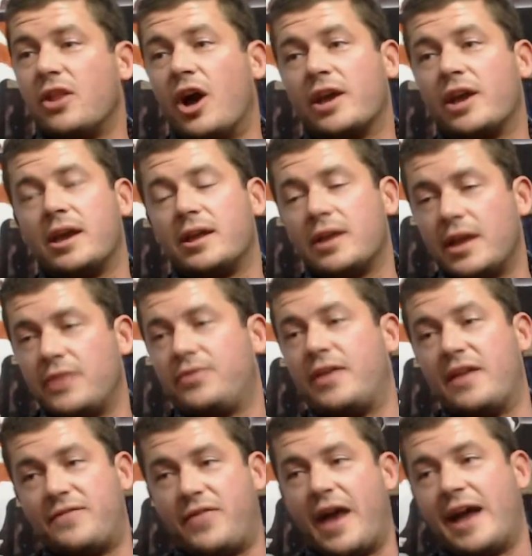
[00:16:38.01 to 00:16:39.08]
Like,
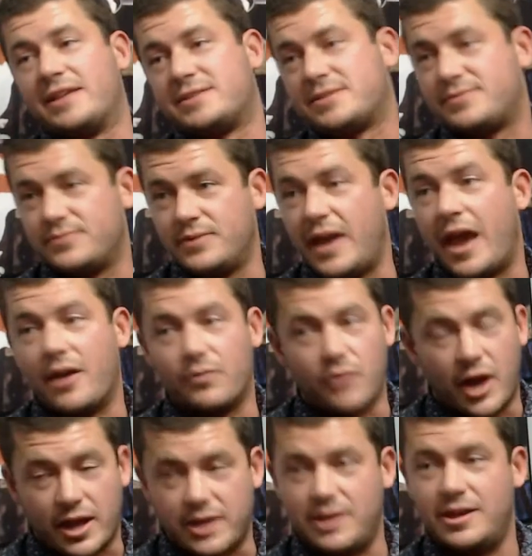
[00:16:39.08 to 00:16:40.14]
if that's,
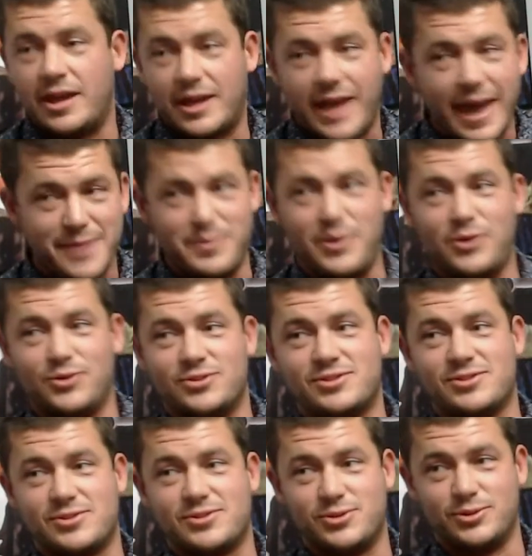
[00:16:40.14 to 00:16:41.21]
like, it can be used
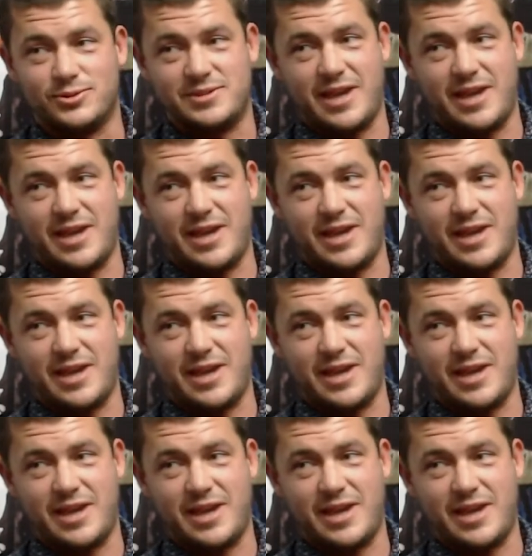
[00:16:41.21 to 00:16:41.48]
as a tool,